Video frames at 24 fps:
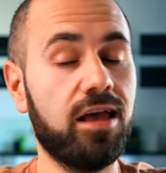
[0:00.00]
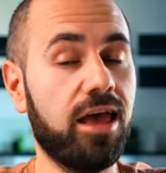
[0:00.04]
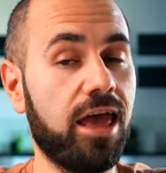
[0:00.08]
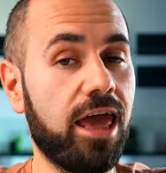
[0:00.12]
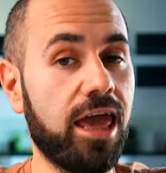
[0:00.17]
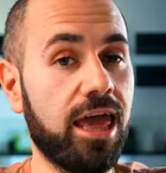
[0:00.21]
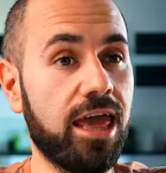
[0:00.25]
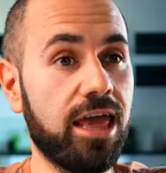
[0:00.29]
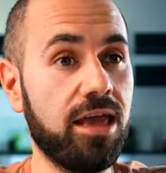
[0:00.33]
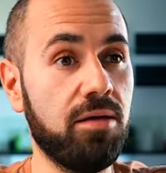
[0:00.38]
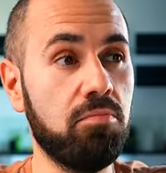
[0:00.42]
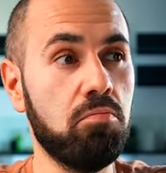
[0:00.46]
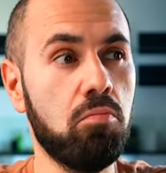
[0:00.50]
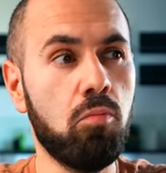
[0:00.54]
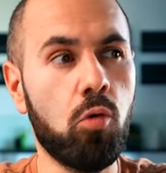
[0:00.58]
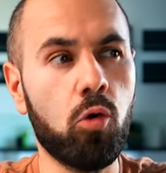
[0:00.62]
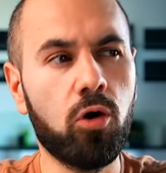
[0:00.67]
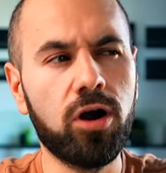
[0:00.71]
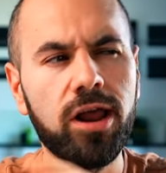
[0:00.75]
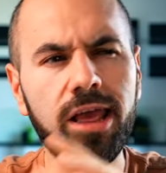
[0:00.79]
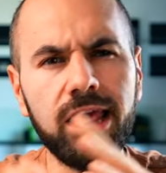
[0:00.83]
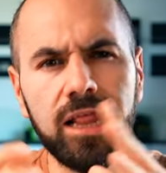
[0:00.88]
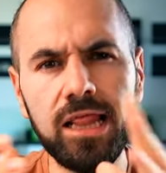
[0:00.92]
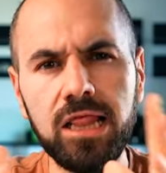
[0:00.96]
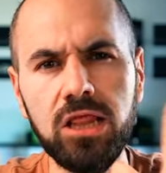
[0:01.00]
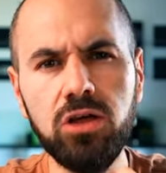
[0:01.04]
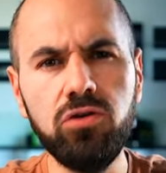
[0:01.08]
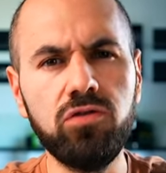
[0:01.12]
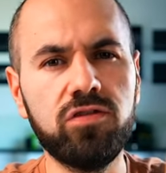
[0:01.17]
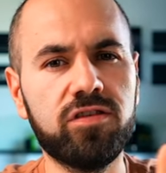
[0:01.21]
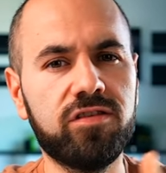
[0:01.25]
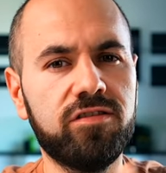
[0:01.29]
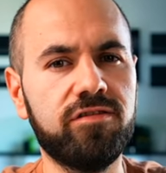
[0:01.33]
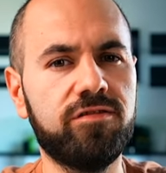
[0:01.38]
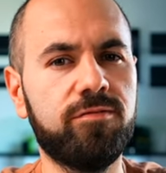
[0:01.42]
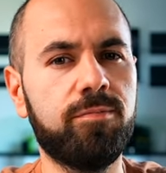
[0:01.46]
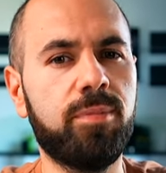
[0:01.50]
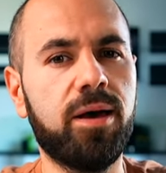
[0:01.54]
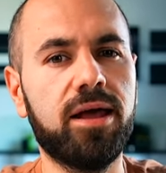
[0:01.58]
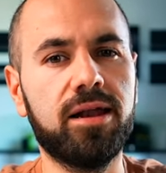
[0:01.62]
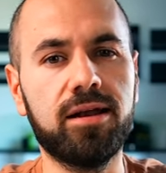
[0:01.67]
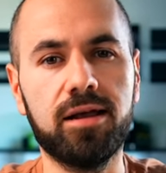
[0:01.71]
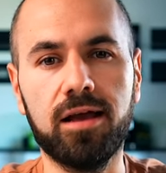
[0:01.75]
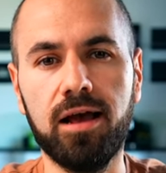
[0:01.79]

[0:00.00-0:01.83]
a more elusive pen